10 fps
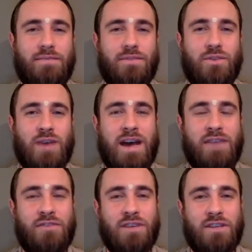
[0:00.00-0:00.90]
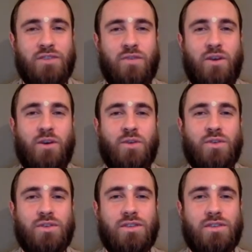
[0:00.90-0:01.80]
So after he
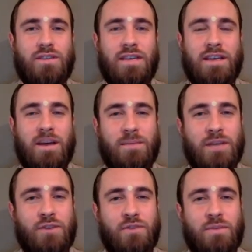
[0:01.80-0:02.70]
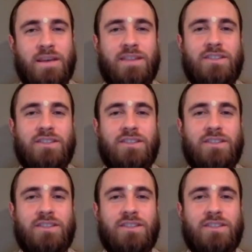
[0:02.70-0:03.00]
swallows, it comes out from the other